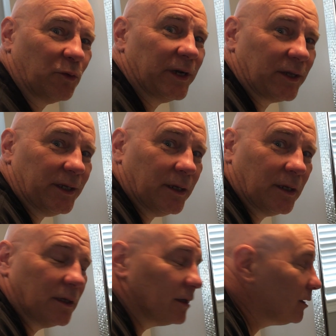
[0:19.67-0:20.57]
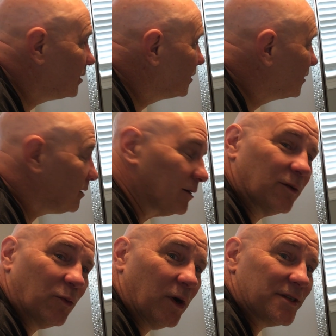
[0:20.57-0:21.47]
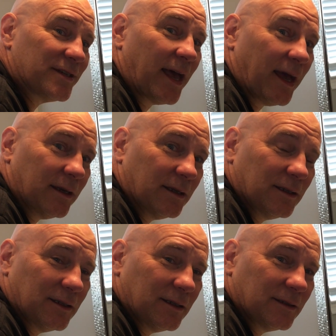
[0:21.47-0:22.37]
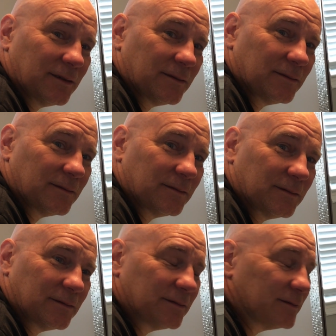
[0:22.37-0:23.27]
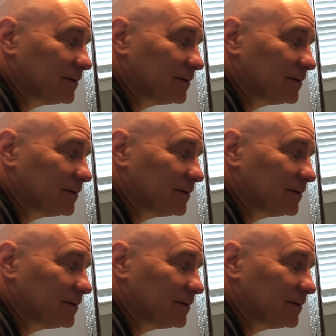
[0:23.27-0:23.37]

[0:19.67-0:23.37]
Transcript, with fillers: really? Yeah, really. What's that? Uh, well, I'll show you.